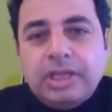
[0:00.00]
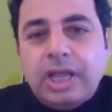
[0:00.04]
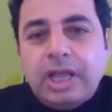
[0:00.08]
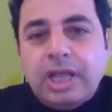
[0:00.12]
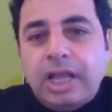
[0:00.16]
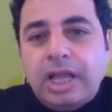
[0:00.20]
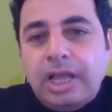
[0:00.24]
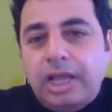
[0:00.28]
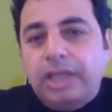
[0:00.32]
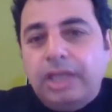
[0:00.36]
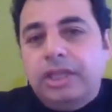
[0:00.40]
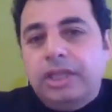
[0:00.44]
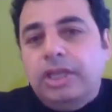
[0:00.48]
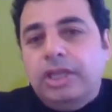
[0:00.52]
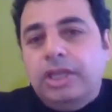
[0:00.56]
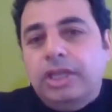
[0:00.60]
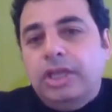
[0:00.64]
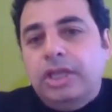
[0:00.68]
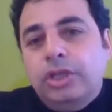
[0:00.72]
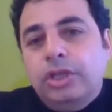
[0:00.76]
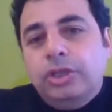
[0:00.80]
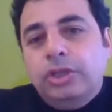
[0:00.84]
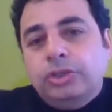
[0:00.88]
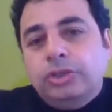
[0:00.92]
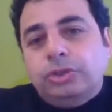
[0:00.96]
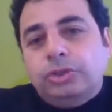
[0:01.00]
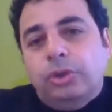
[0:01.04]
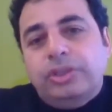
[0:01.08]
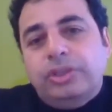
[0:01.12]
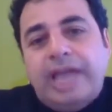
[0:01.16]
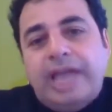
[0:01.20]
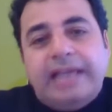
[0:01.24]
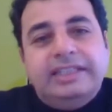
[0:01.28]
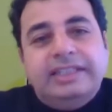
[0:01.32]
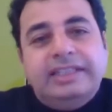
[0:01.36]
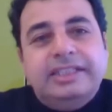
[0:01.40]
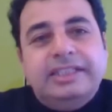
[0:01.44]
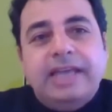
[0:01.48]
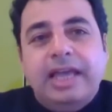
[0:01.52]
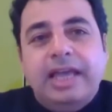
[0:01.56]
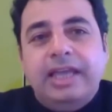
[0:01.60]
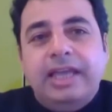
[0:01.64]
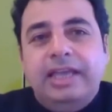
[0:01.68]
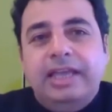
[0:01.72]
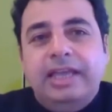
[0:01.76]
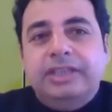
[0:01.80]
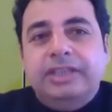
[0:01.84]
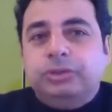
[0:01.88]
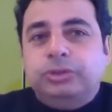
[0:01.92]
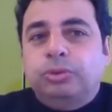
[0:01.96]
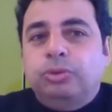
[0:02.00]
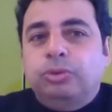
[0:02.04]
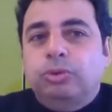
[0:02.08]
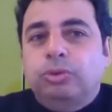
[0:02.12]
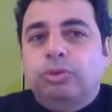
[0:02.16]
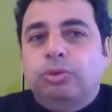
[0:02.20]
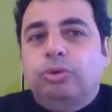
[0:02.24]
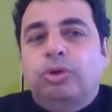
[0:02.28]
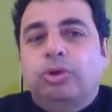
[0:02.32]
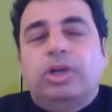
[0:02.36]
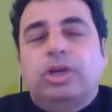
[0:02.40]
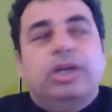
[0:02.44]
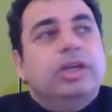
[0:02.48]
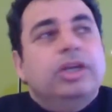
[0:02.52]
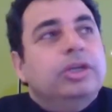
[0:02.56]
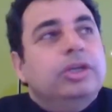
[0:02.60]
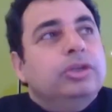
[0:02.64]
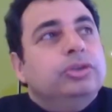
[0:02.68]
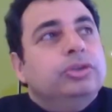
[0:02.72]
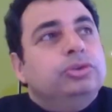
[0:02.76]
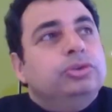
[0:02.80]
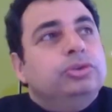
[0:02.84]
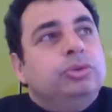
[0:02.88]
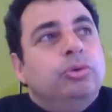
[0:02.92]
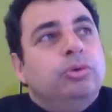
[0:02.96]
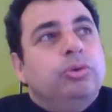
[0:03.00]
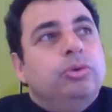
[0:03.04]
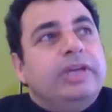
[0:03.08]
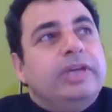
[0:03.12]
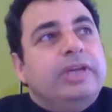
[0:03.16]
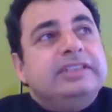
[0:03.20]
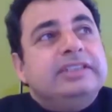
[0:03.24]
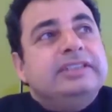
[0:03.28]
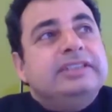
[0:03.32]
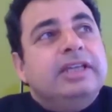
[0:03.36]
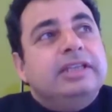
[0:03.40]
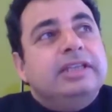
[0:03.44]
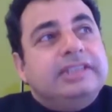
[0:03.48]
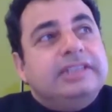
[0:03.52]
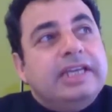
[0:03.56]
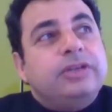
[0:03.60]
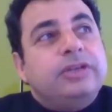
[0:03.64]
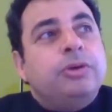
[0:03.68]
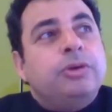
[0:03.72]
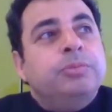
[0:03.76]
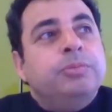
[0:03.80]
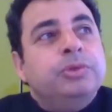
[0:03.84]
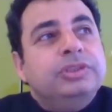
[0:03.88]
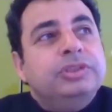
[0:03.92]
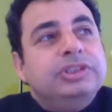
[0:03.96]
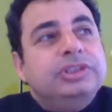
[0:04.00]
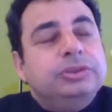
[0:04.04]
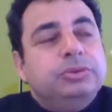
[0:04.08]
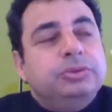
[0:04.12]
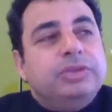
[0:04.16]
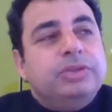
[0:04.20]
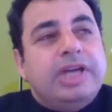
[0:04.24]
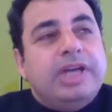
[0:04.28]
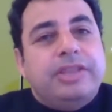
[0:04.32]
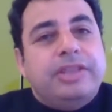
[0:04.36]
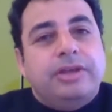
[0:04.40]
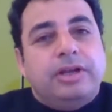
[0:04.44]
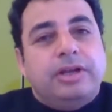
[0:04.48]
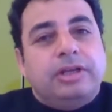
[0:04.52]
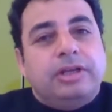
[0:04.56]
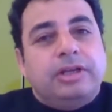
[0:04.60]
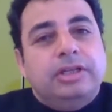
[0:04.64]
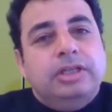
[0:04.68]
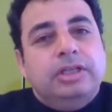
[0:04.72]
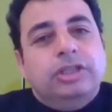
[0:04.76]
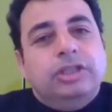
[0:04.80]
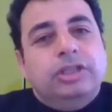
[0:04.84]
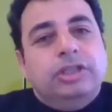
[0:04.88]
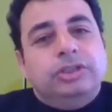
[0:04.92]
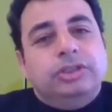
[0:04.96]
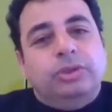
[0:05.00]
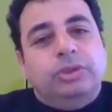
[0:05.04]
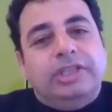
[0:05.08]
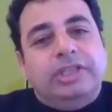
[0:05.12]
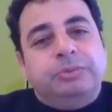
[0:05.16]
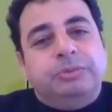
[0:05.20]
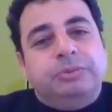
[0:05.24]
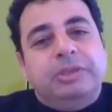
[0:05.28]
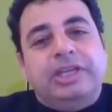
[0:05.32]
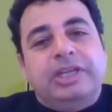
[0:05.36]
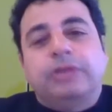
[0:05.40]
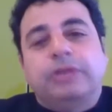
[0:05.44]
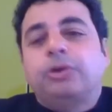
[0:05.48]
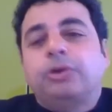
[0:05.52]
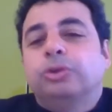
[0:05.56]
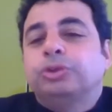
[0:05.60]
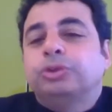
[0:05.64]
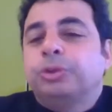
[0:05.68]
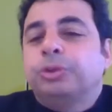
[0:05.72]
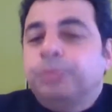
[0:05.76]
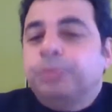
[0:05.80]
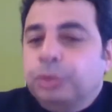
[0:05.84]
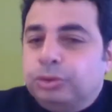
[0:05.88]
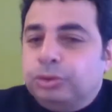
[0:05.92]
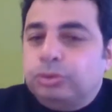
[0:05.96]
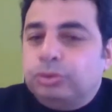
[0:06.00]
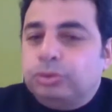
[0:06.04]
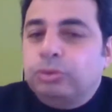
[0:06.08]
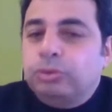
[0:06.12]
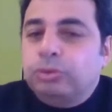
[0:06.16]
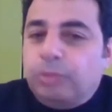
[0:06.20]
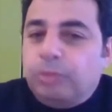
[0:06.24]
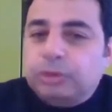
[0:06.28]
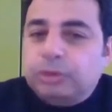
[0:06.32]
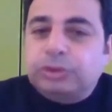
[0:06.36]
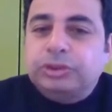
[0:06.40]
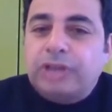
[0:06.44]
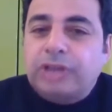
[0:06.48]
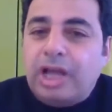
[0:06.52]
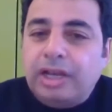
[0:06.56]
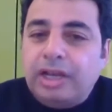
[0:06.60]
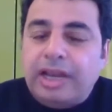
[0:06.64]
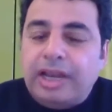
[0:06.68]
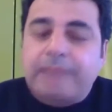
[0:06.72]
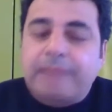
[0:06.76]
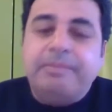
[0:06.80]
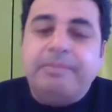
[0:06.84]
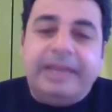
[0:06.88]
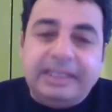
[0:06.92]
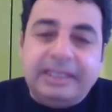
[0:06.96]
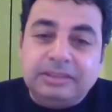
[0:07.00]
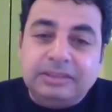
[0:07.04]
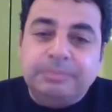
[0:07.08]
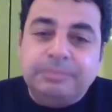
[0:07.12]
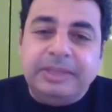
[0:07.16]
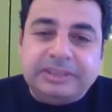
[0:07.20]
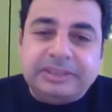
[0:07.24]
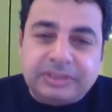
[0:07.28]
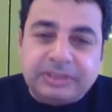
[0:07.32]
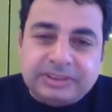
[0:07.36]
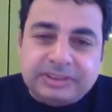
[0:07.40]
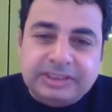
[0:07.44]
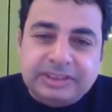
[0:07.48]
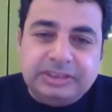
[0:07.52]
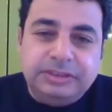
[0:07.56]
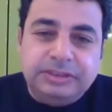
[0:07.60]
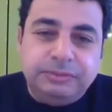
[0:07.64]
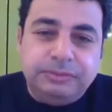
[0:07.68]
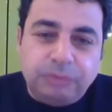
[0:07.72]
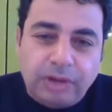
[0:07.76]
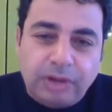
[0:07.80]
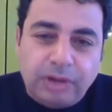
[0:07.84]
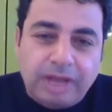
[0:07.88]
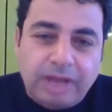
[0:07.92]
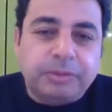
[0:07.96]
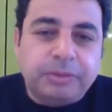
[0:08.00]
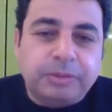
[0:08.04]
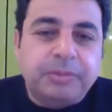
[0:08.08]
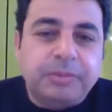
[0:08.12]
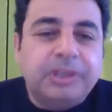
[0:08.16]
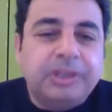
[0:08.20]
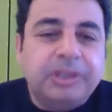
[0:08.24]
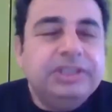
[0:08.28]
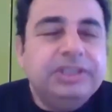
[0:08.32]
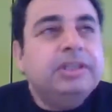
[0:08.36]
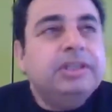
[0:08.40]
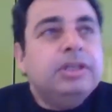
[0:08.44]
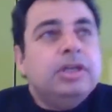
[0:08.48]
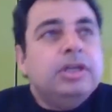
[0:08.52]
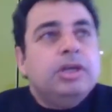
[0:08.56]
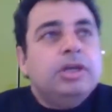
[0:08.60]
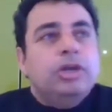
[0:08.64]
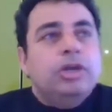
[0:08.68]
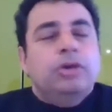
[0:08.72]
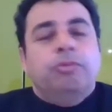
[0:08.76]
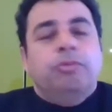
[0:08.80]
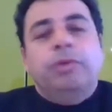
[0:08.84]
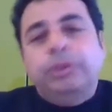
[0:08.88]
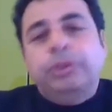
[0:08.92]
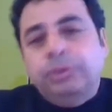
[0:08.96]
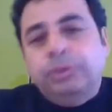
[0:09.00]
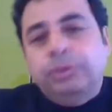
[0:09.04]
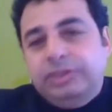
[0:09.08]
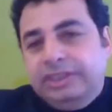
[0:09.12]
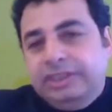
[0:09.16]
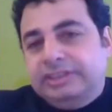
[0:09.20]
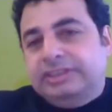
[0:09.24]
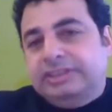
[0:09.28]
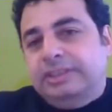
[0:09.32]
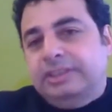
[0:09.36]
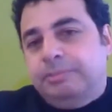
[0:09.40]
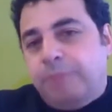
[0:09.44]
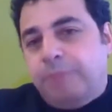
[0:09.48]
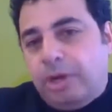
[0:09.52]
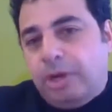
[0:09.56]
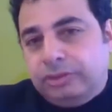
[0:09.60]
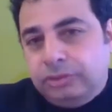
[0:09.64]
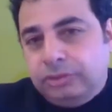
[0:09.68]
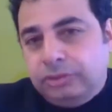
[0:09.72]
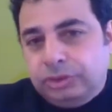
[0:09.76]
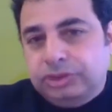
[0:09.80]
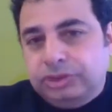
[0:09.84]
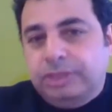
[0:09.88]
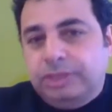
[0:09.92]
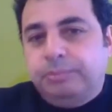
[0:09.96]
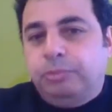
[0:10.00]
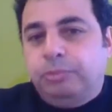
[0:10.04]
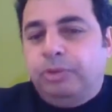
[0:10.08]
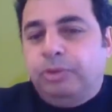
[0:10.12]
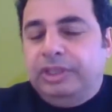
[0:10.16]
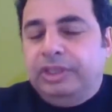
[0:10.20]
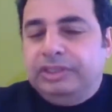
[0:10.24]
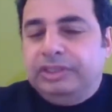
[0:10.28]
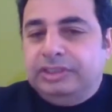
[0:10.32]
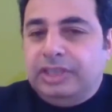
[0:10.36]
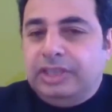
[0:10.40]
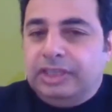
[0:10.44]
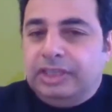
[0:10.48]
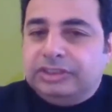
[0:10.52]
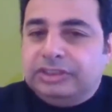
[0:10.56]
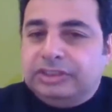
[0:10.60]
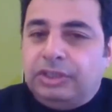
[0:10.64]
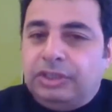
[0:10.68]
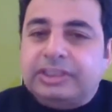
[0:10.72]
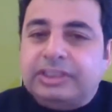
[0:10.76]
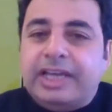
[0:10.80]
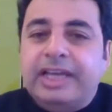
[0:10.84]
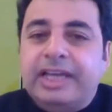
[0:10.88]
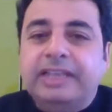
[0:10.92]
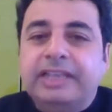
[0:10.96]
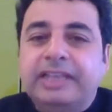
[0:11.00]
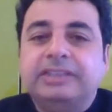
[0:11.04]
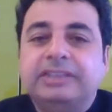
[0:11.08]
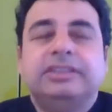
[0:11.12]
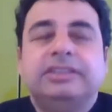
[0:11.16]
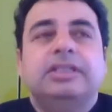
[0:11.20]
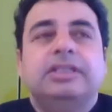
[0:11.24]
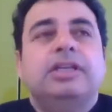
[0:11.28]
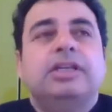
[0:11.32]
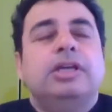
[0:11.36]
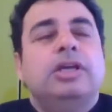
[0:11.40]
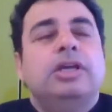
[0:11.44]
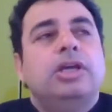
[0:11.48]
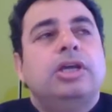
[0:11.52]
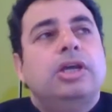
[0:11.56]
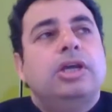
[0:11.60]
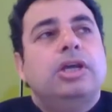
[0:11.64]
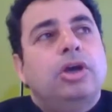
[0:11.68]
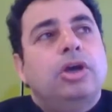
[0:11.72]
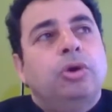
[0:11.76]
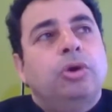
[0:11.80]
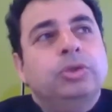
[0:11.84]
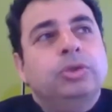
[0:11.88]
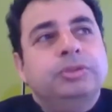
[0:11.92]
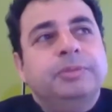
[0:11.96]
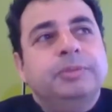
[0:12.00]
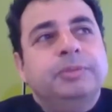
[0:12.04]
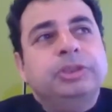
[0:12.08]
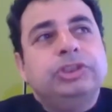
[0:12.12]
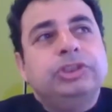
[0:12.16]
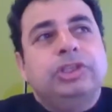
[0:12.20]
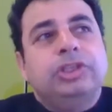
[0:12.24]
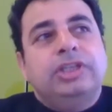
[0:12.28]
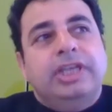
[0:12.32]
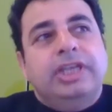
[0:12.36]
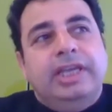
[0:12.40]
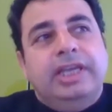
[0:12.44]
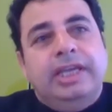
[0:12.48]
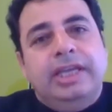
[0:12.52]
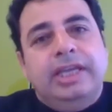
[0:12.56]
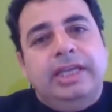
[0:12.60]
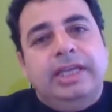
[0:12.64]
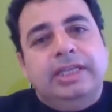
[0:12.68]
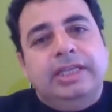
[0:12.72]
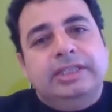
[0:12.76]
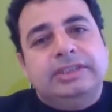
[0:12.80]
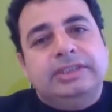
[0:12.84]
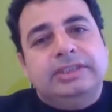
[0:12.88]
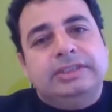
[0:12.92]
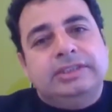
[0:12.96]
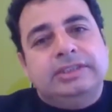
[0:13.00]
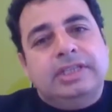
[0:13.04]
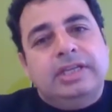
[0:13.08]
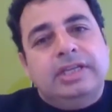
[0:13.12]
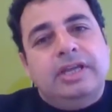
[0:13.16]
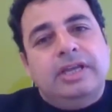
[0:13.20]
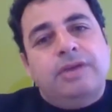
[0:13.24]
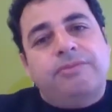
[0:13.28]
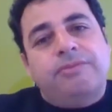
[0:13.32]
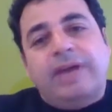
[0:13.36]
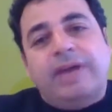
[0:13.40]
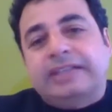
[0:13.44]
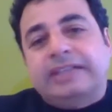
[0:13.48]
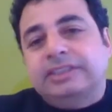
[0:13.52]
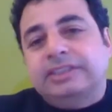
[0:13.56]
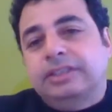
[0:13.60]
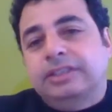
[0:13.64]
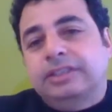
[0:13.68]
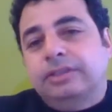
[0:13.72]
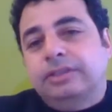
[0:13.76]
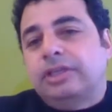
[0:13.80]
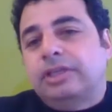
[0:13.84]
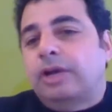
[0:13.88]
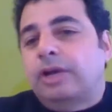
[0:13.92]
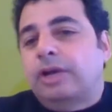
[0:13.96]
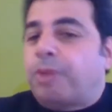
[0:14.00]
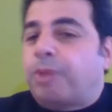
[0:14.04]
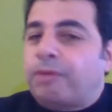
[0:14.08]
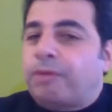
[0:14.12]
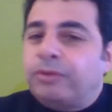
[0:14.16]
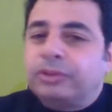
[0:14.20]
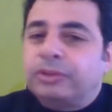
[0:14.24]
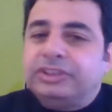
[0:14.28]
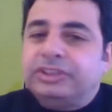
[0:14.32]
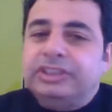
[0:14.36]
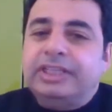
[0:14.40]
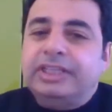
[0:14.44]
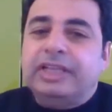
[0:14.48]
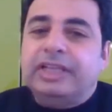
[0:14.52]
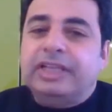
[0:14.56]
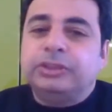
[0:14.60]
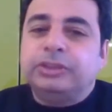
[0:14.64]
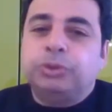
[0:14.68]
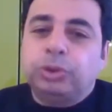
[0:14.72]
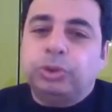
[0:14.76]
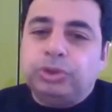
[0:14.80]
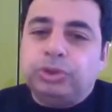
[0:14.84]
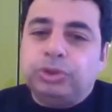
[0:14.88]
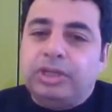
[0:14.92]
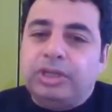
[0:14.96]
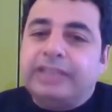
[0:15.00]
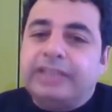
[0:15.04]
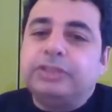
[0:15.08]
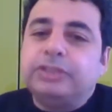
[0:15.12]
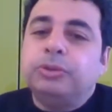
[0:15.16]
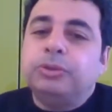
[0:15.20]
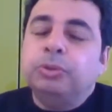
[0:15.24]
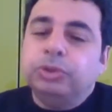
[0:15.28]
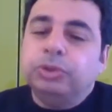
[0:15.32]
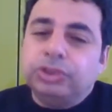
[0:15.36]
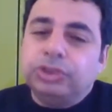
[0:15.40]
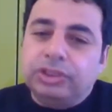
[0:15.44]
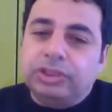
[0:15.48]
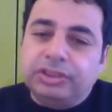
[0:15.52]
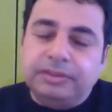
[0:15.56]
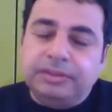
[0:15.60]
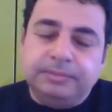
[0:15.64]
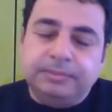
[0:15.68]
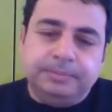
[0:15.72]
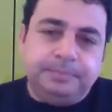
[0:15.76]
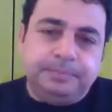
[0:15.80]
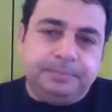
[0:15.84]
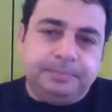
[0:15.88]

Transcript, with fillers: Uh, so the idea is to, to get the tech community together so that we can contribute to Montreal and make it a better city for everybody. We do this in partnership with uh, Centraide, whose mission is fighting uh, poverty and social exclusion